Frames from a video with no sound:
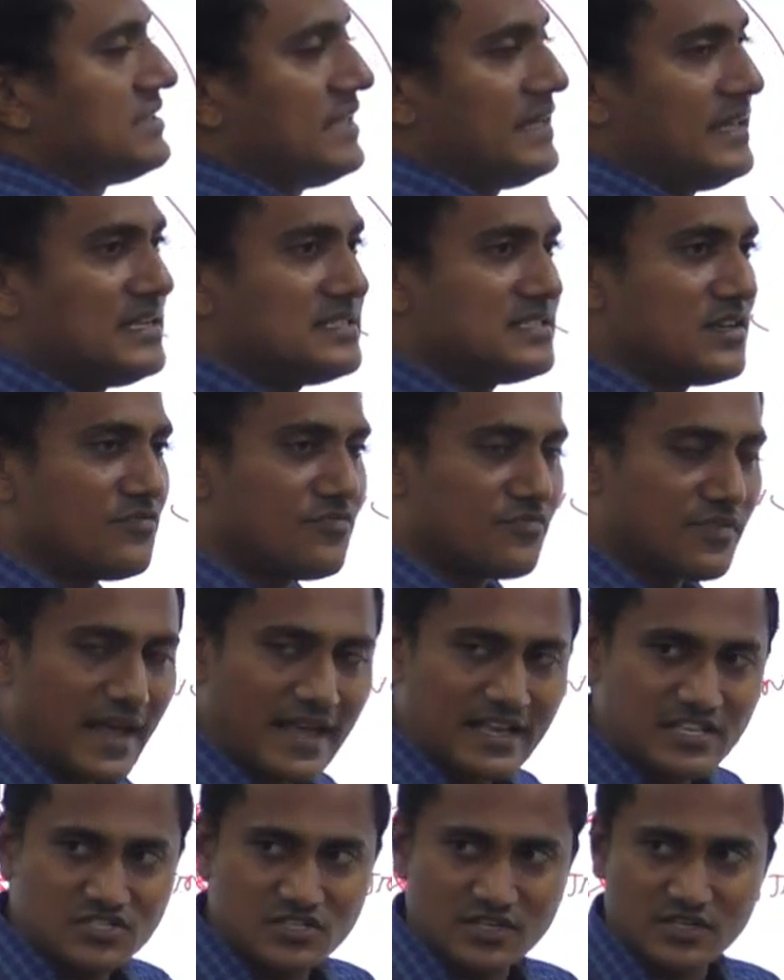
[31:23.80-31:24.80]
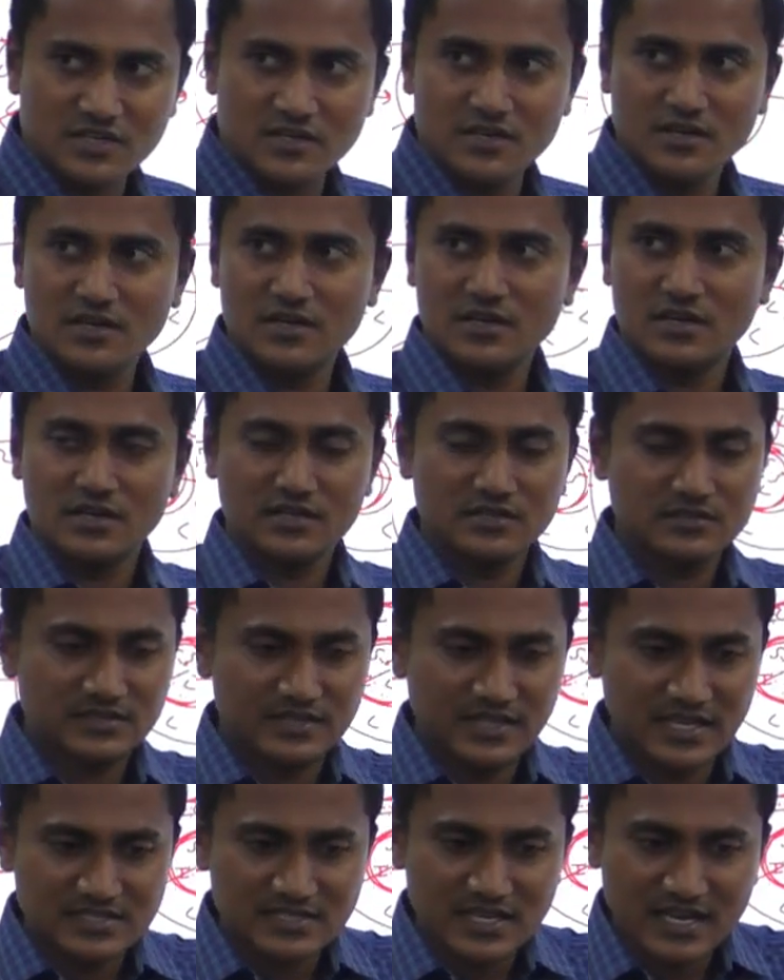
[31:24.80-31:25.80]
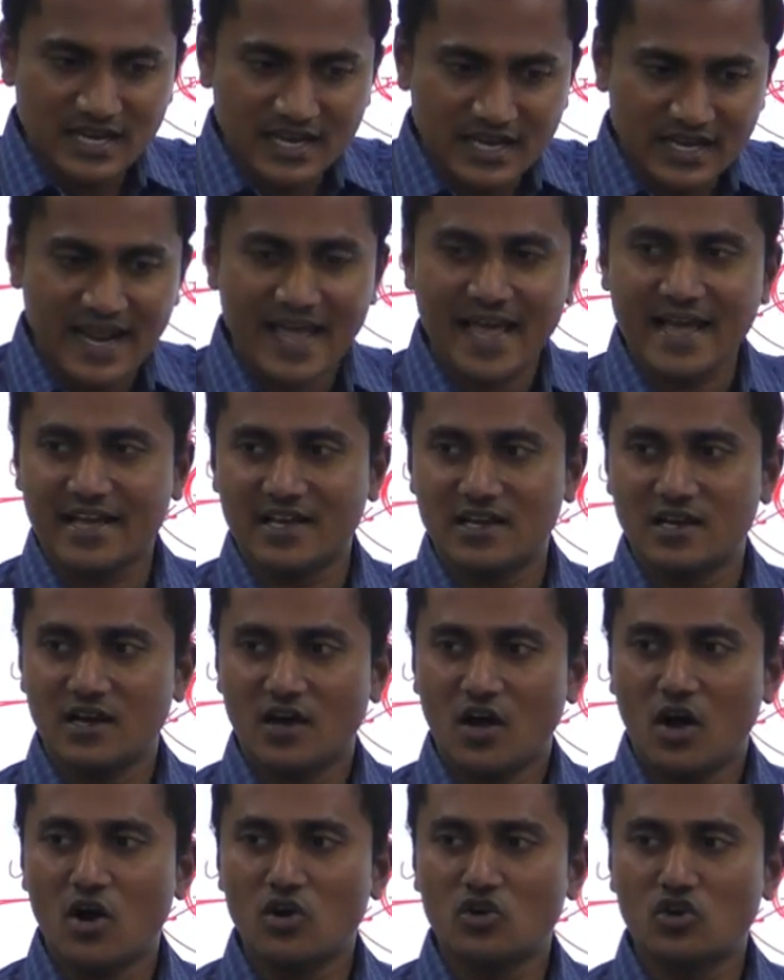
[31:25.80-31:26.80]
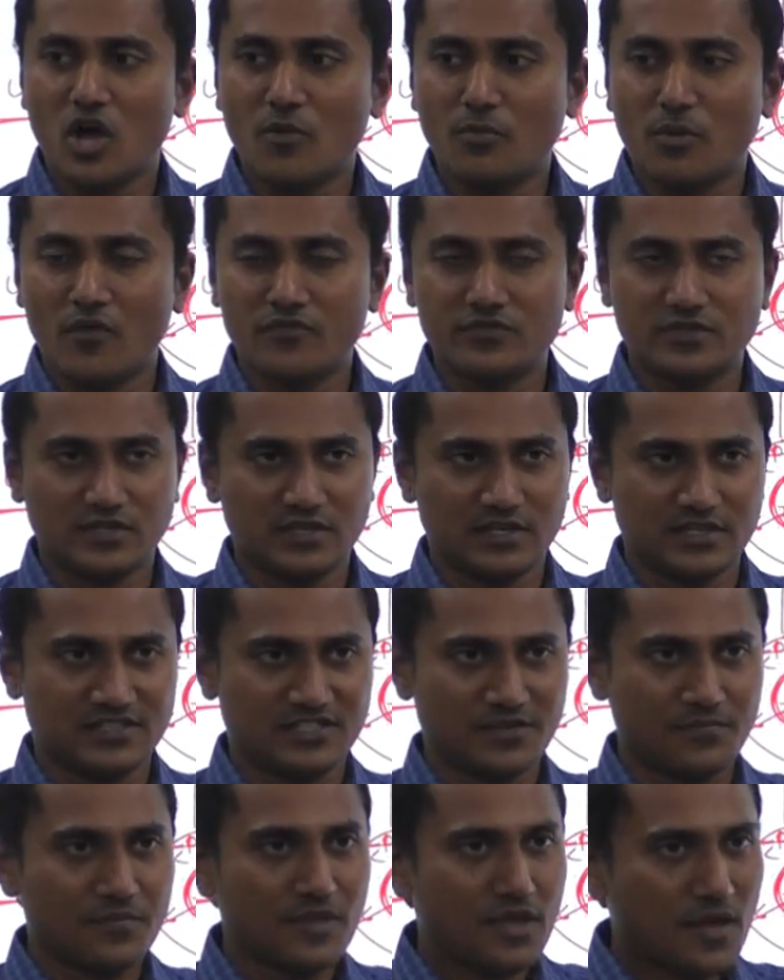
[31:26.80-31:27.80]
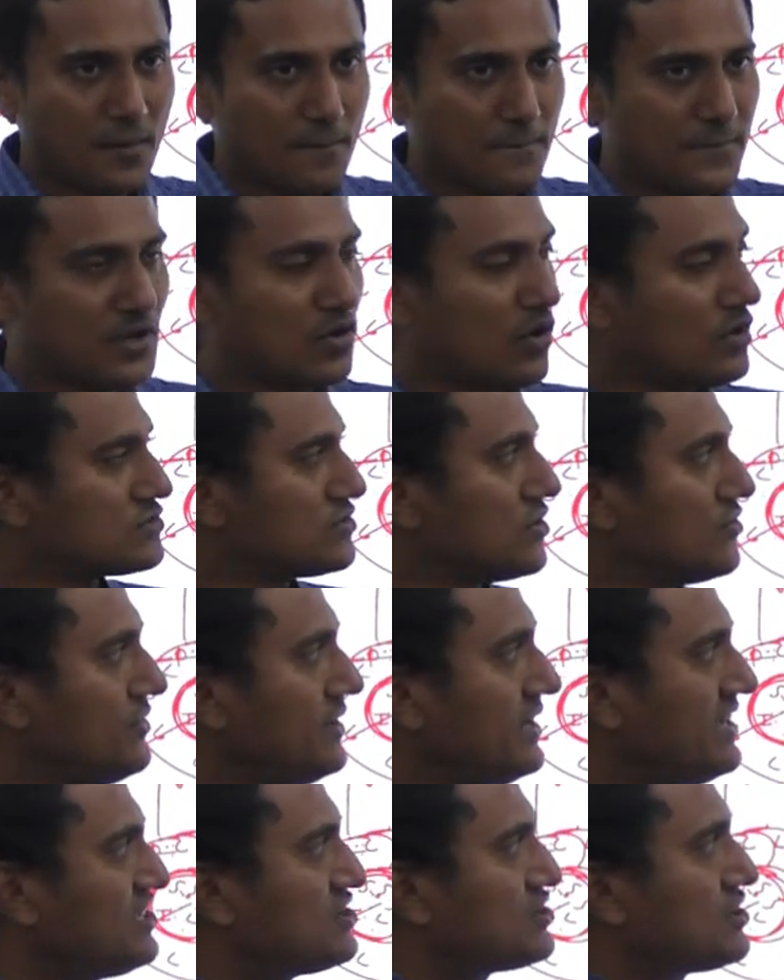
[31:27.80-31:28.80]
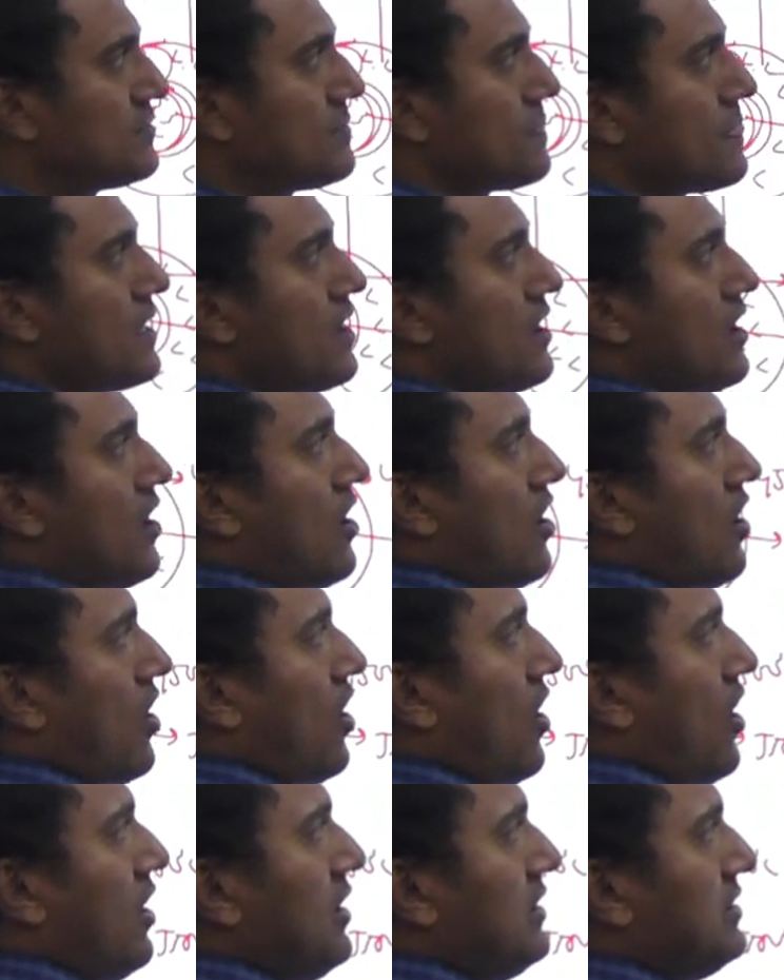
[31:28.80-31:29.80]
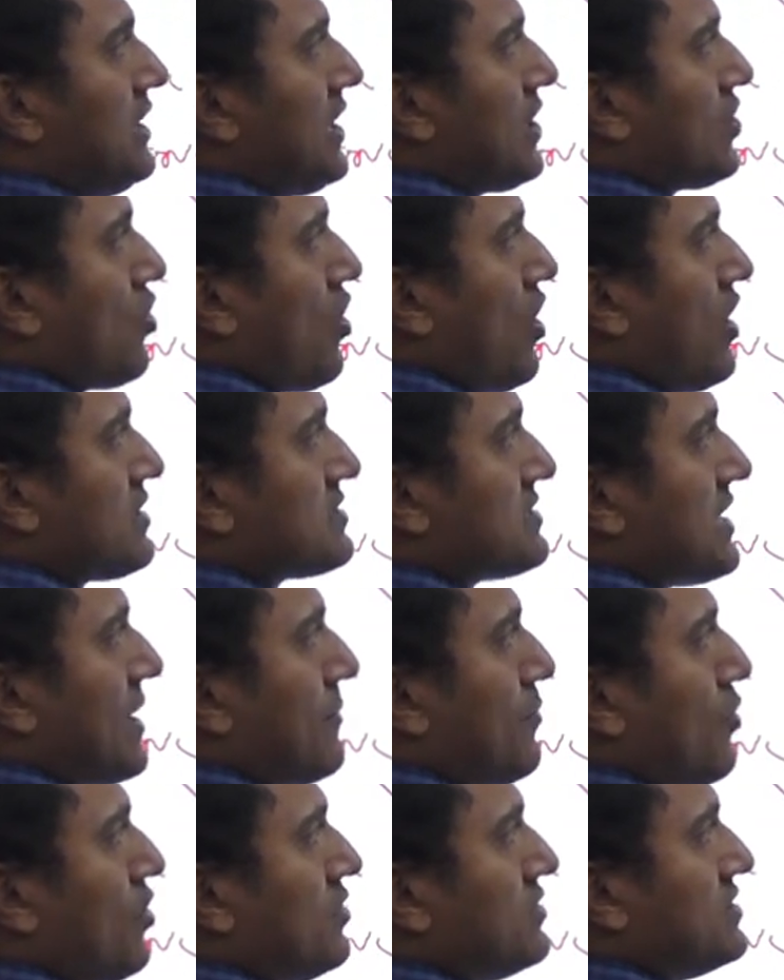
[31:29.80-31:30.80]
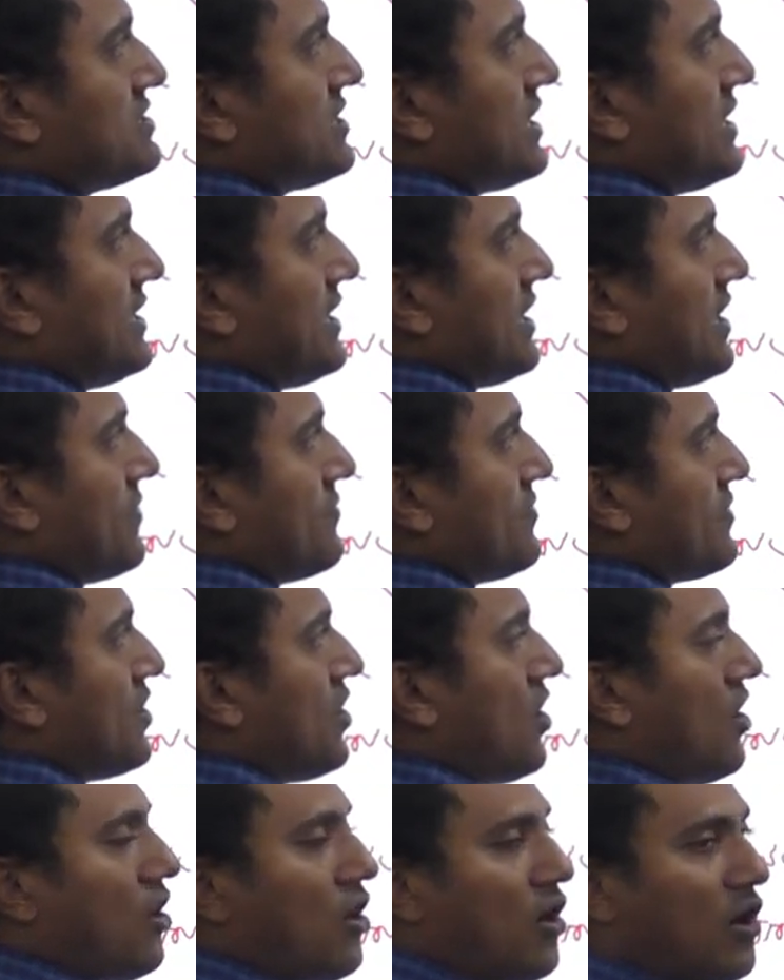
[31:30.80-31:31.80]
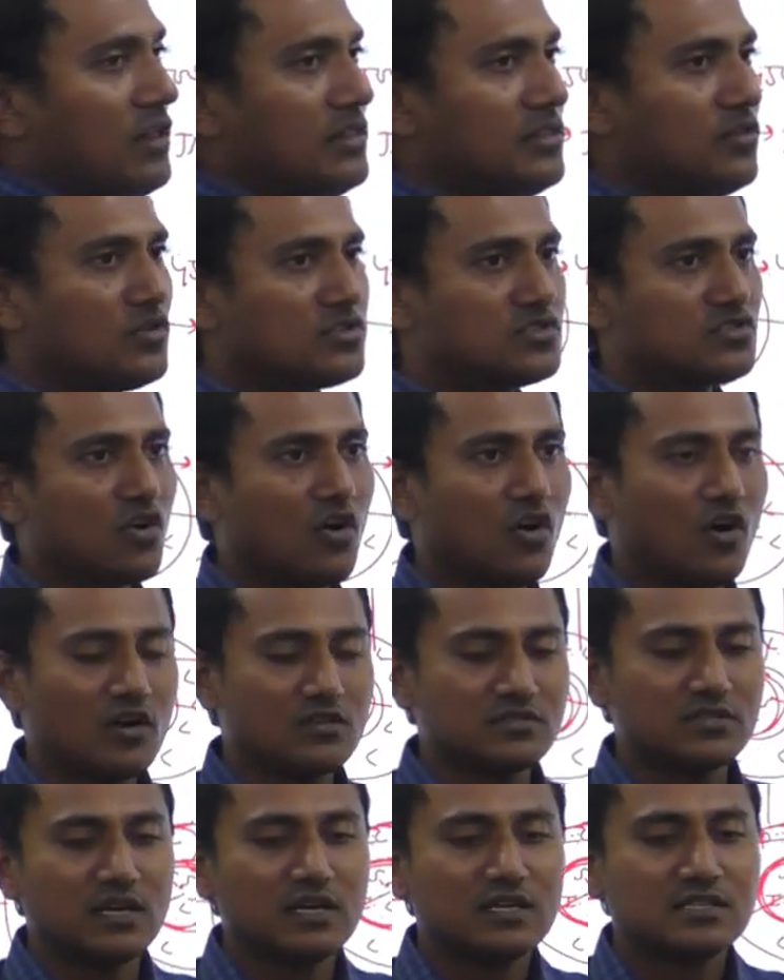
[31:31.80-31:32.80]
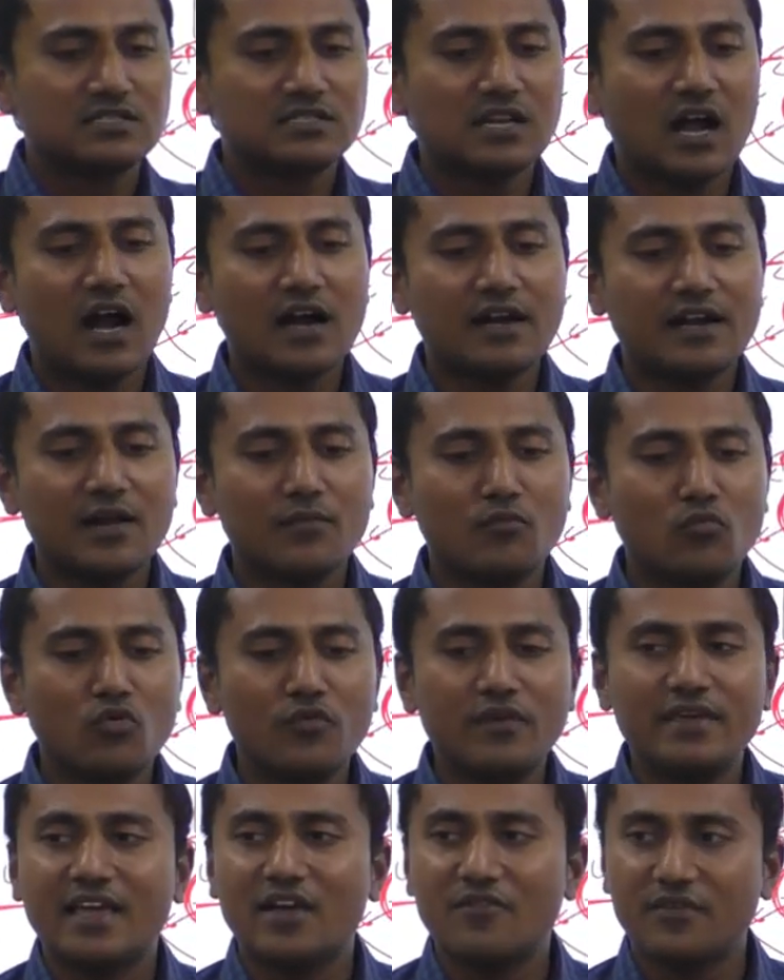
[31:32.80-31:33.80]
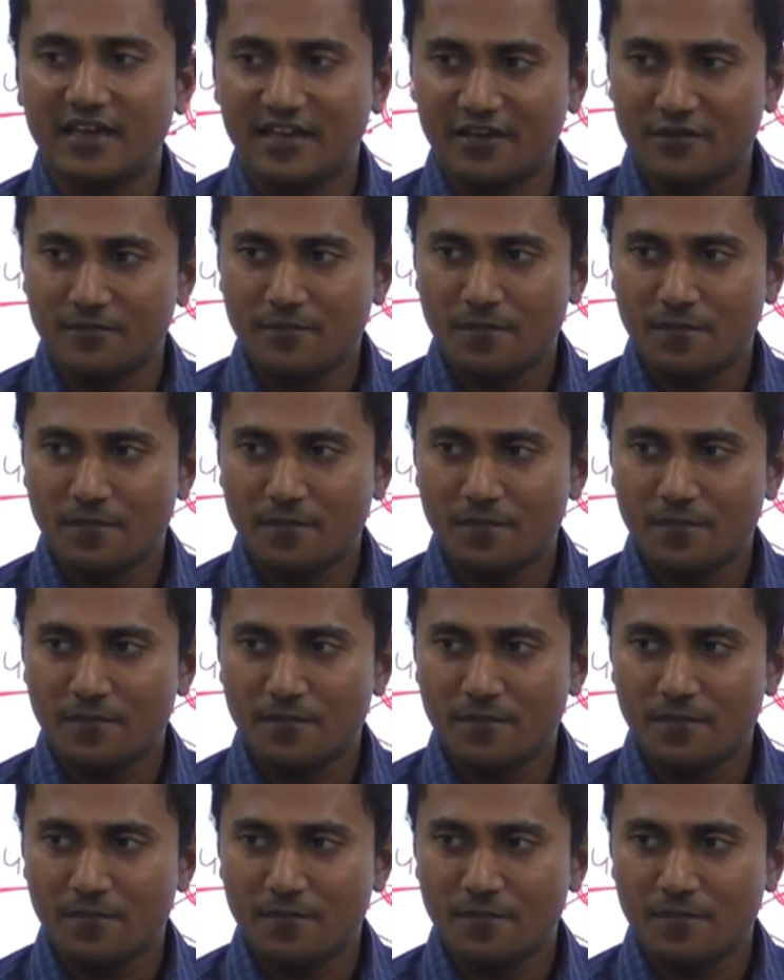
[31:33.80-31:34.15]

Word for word: there is a fracture. There is a crack on top of the earth, because of which all the rocks above this area, all those rocks started moving away.